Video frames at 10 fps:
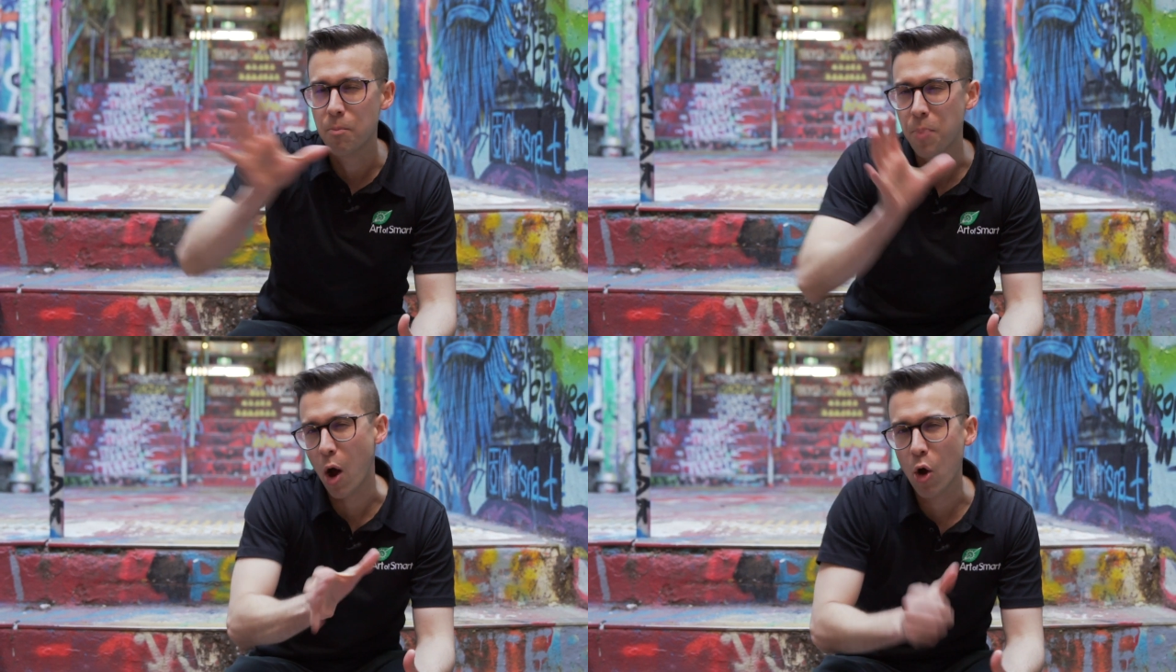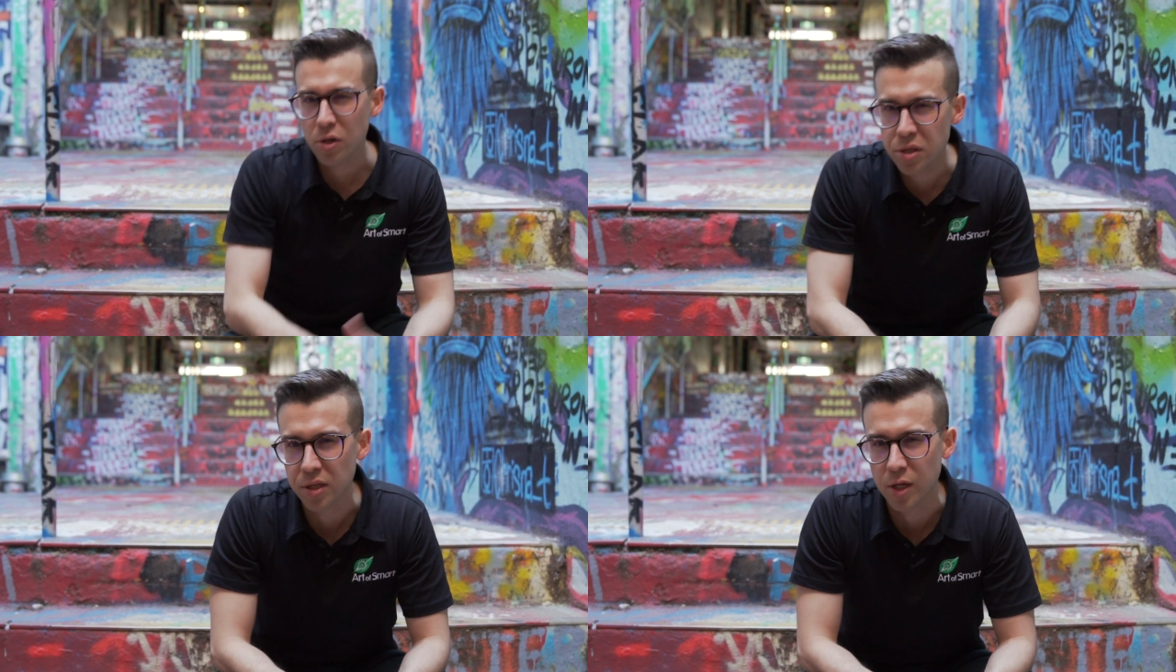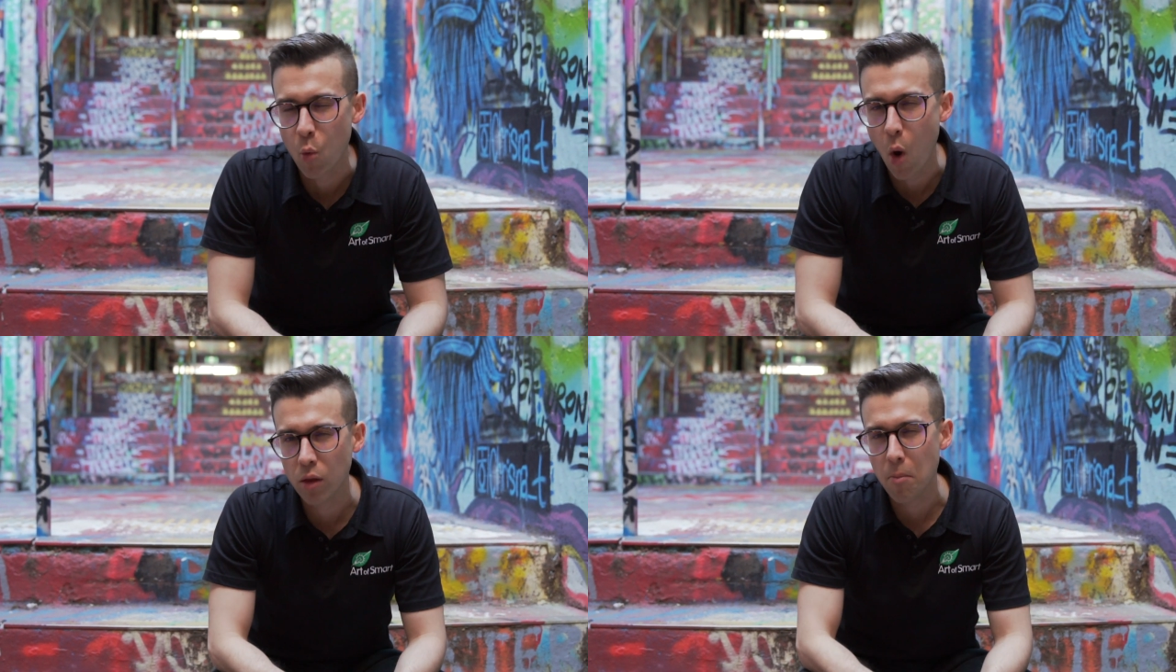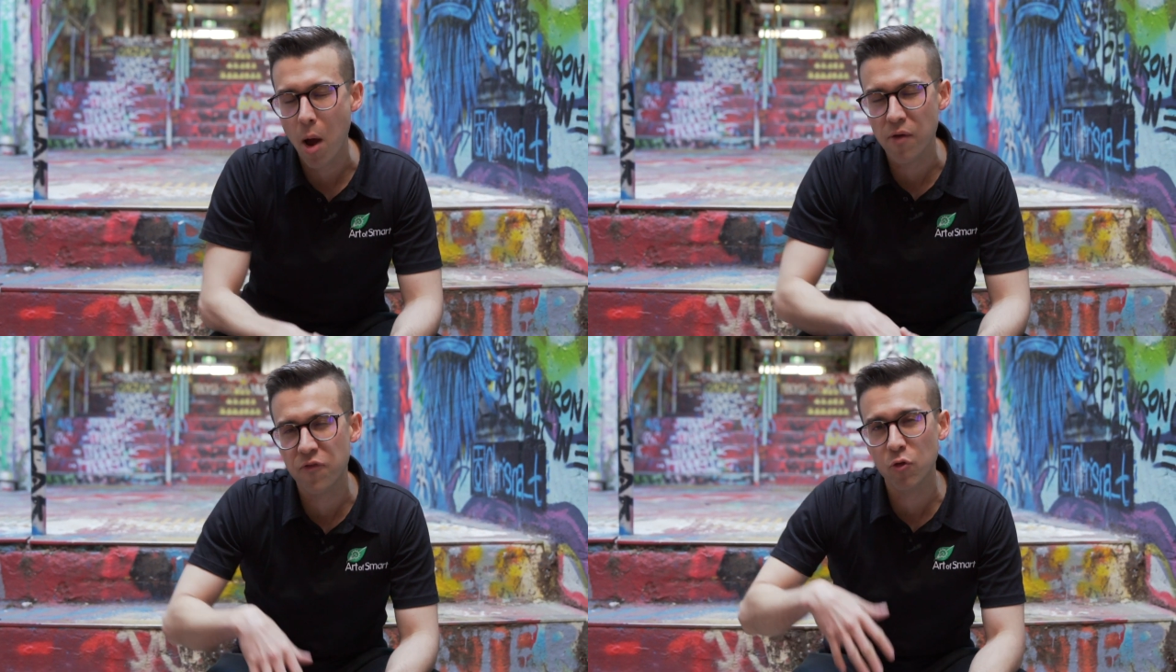But honestly, while it
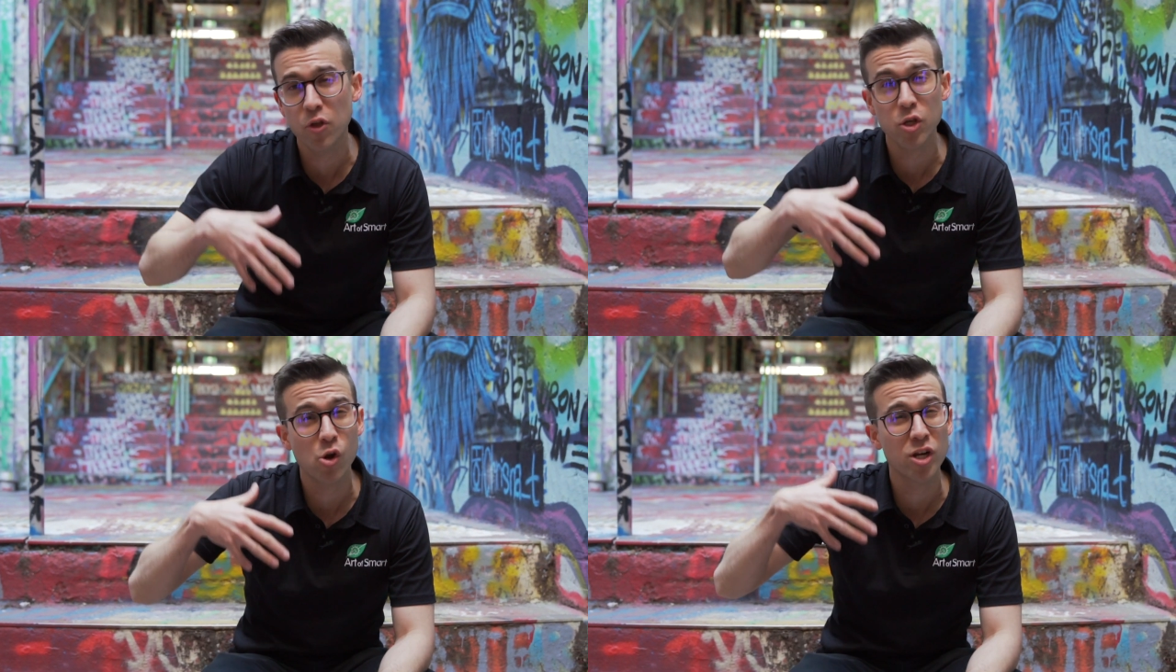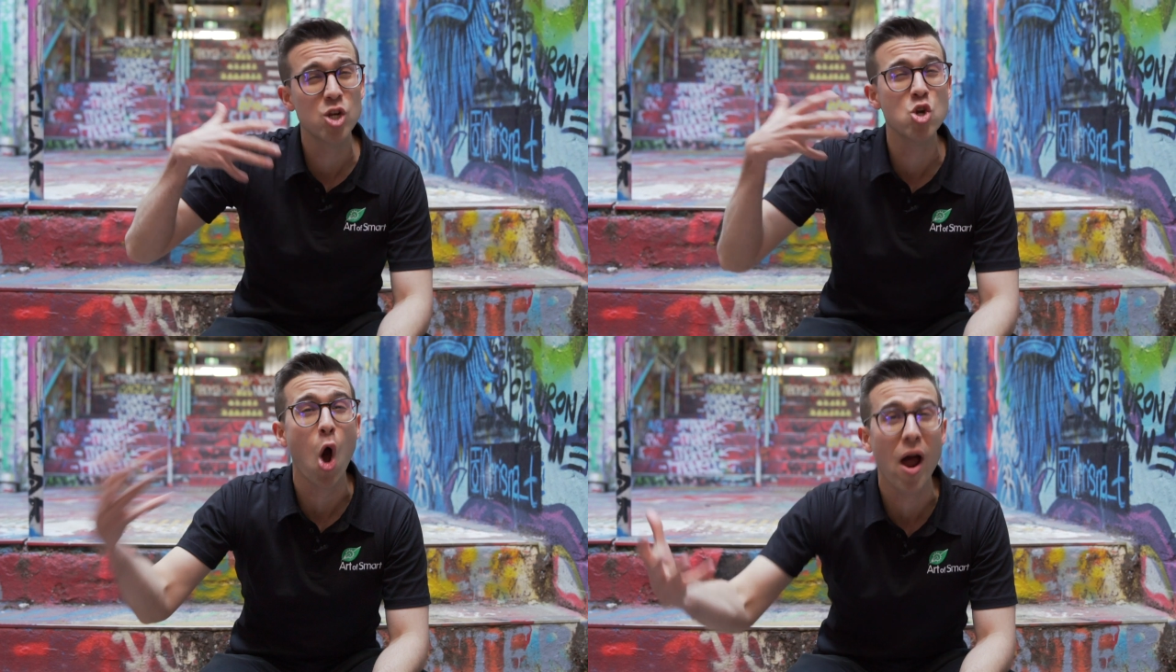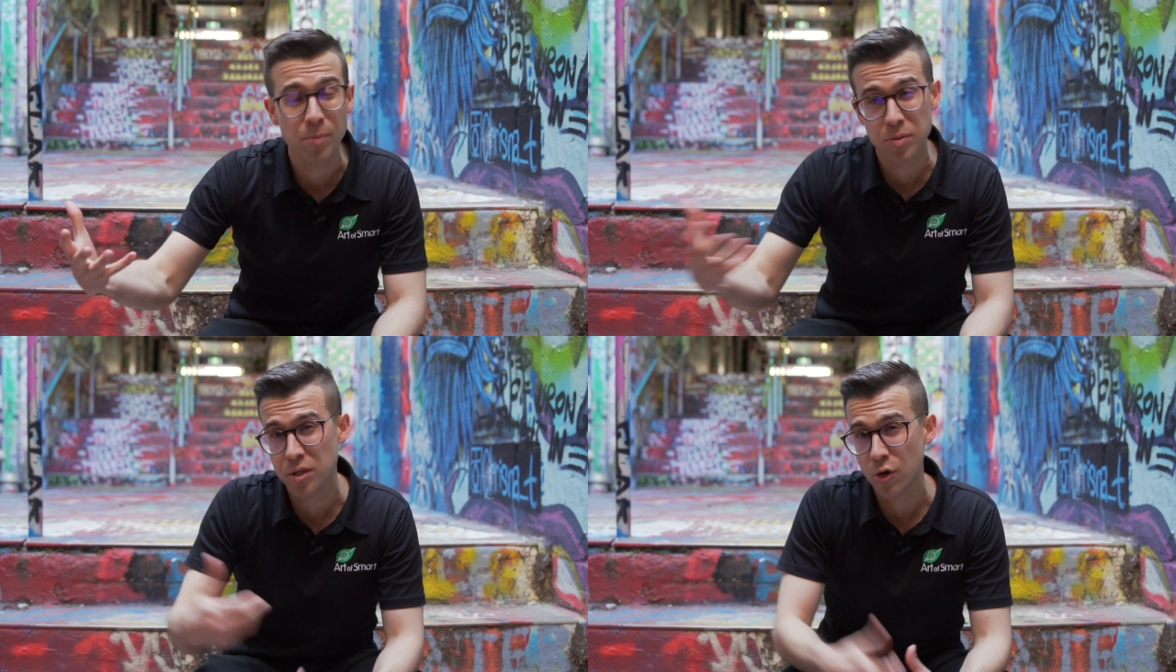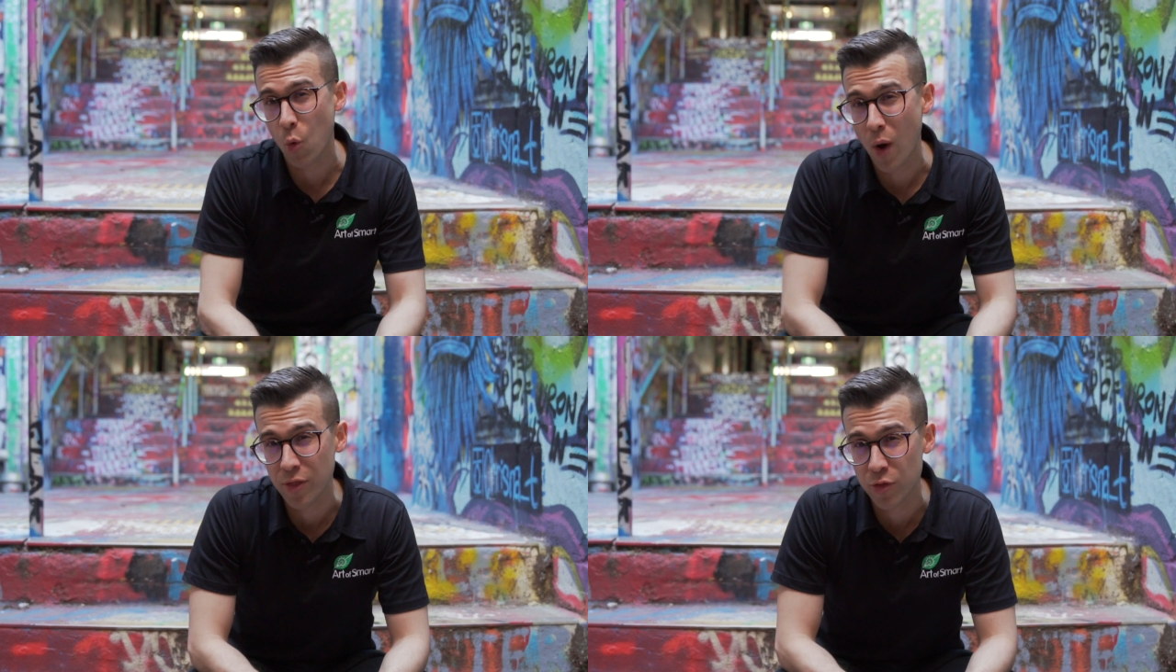might feel that you're only 90% of the
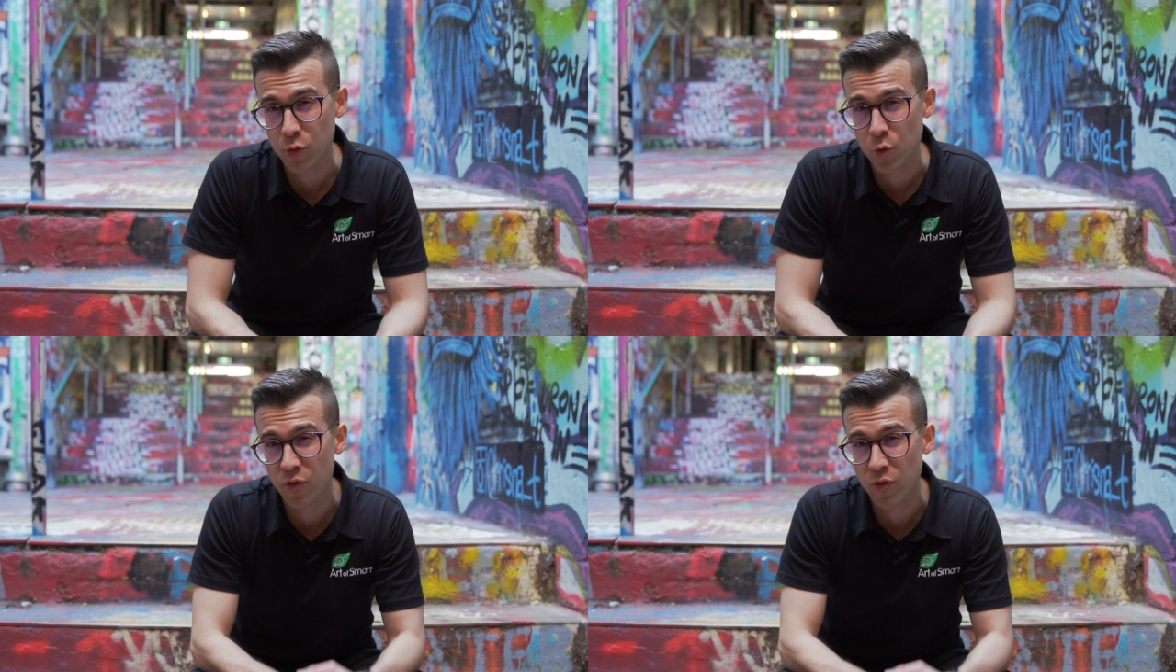way through,